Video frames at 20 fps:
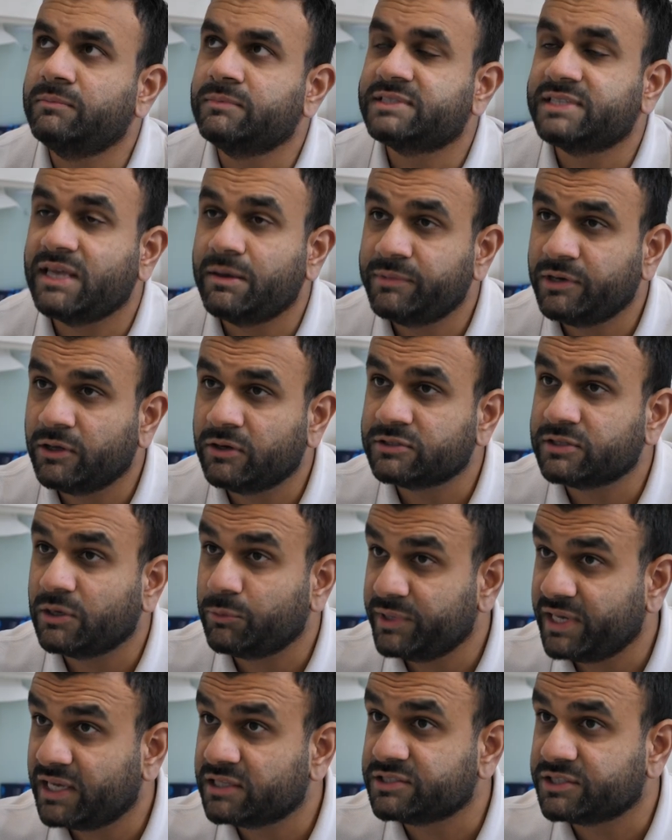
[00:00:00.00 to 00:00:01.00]
seminars that
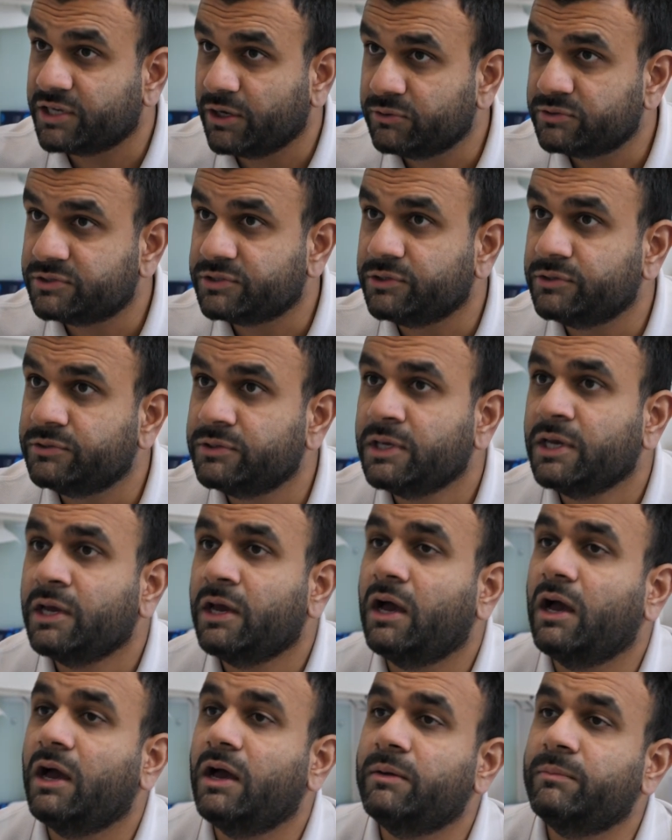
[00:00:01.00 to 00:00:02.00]
we had to go to
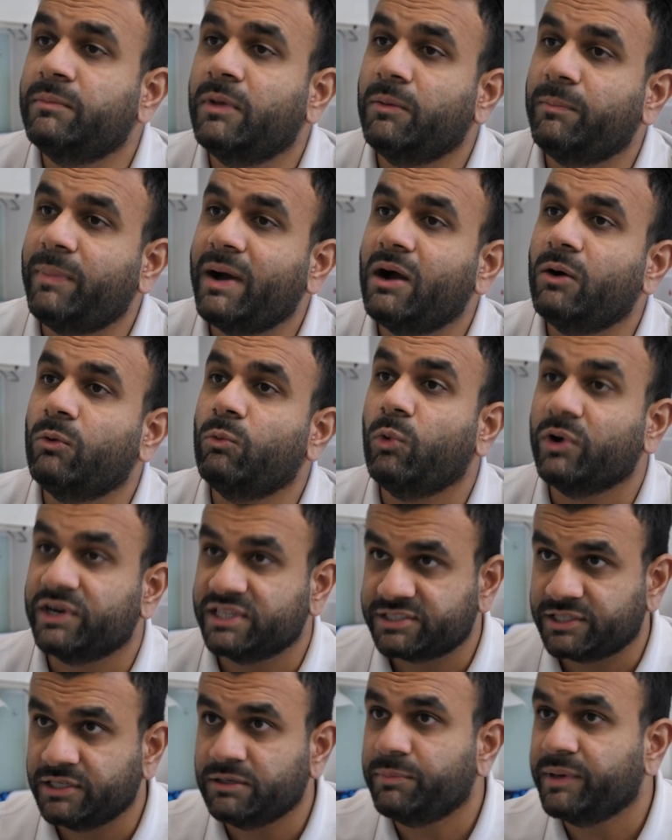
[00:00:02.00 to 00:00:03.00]
about what
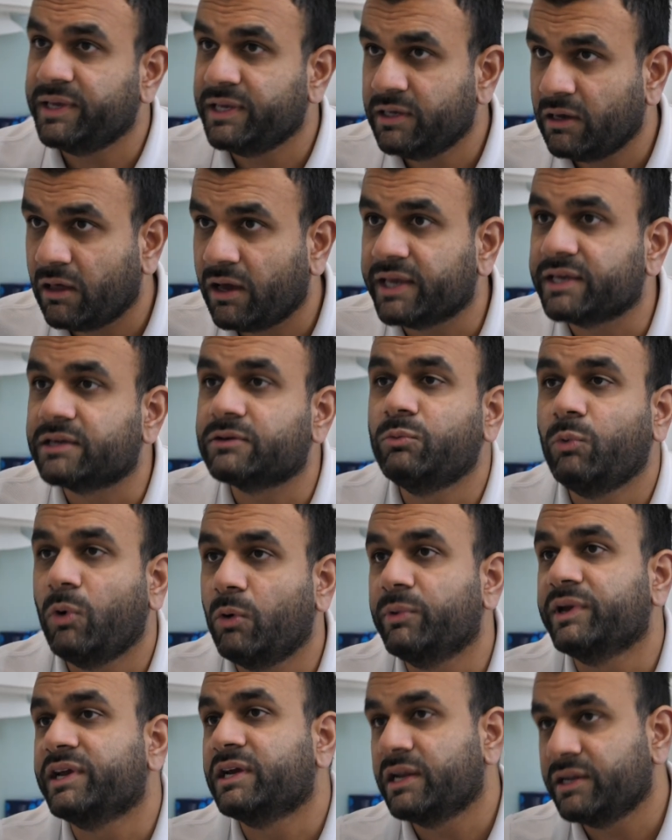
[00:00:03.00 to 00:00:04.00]
it's going to be like,
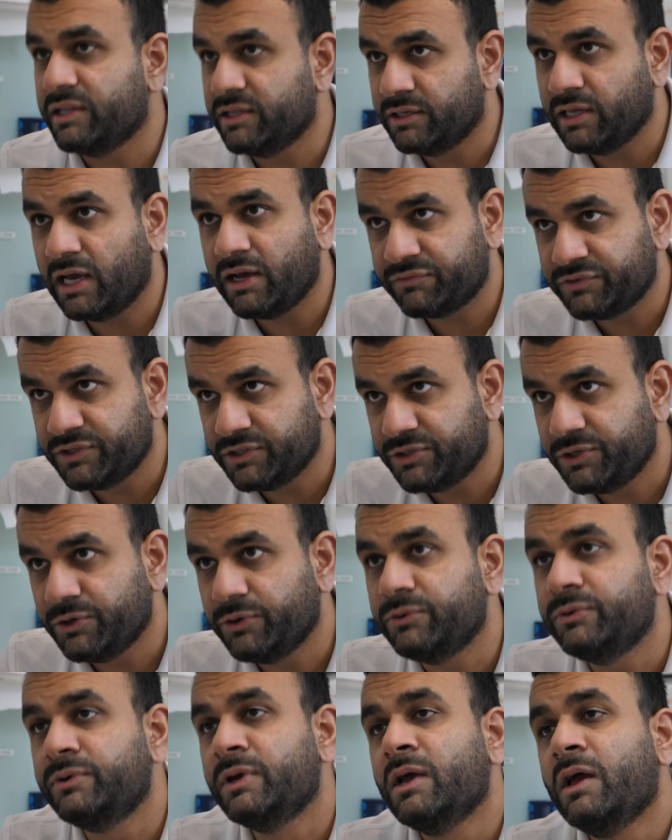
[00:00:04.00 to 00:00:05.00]
what we're going to have to
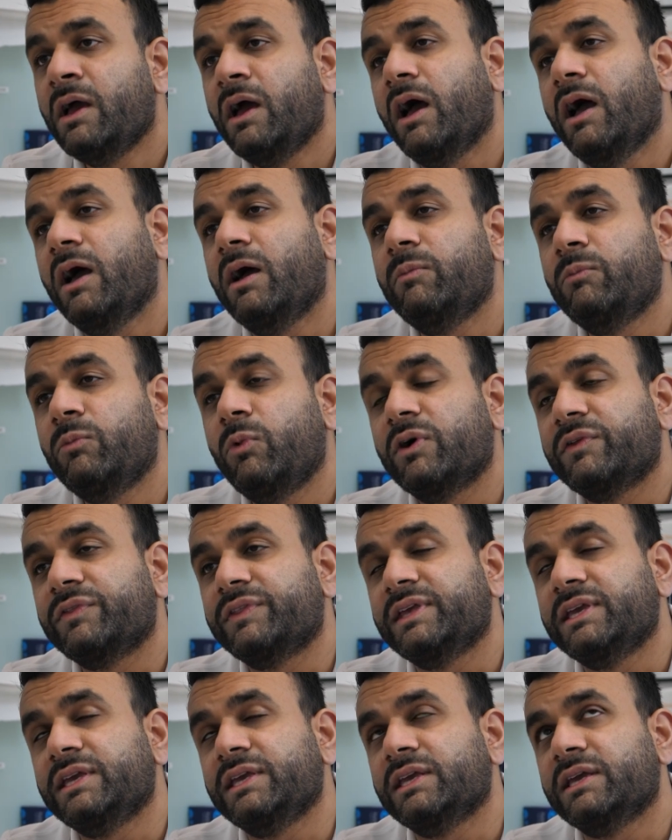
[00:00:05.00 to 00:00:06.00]
do, what
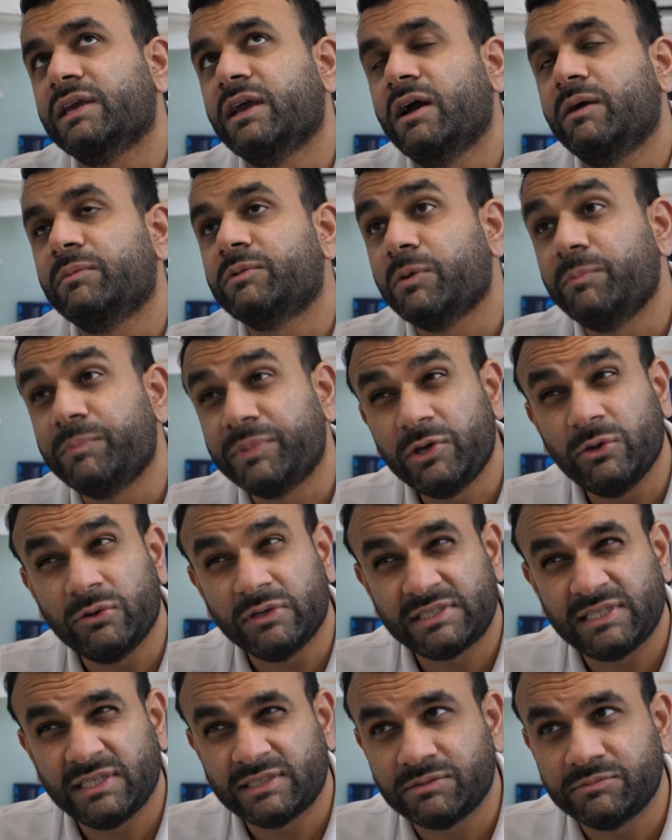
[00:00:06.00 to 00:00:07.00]
the computer
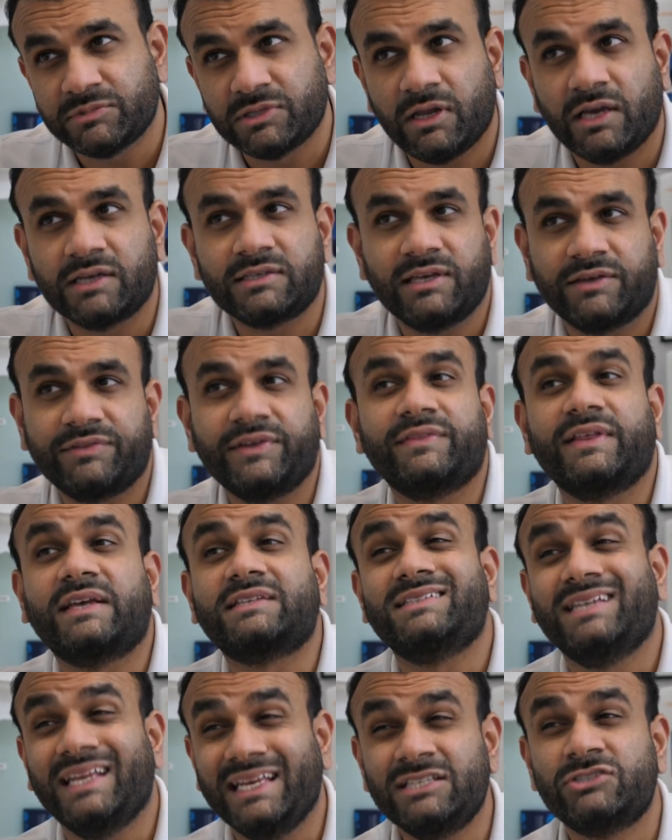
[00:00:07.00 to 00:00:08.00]
systems are like, because I think
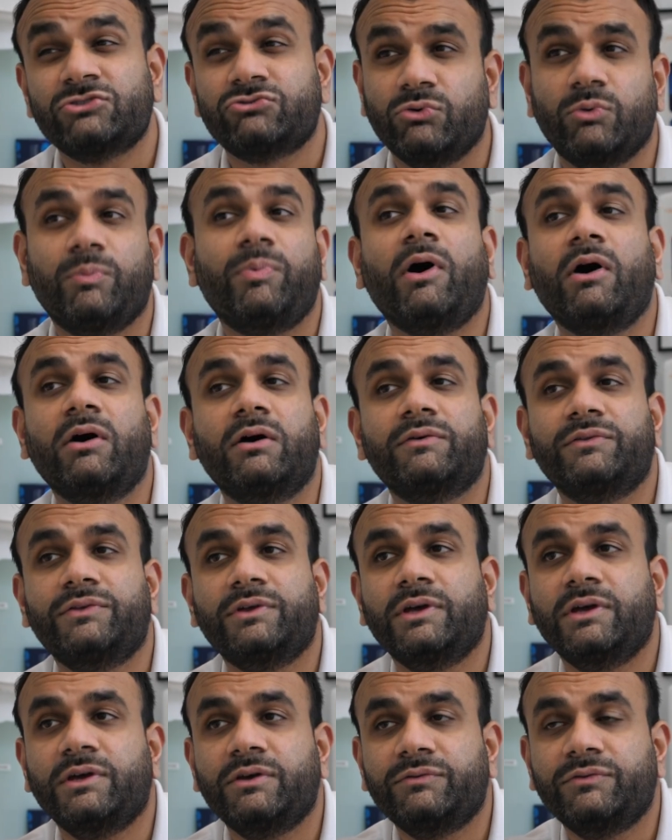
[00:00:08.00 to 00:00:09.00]
that's an integral part of
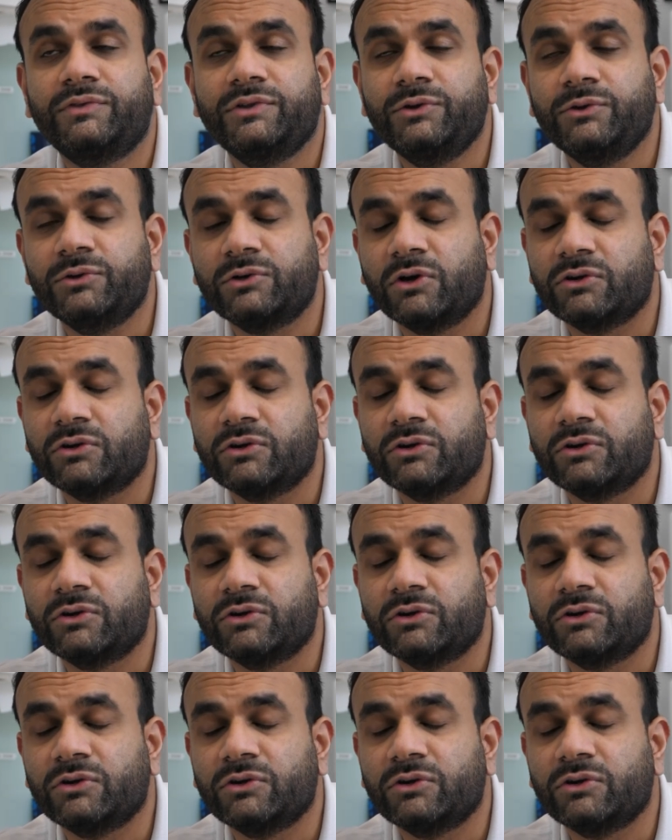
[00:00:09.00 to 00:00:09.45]
the new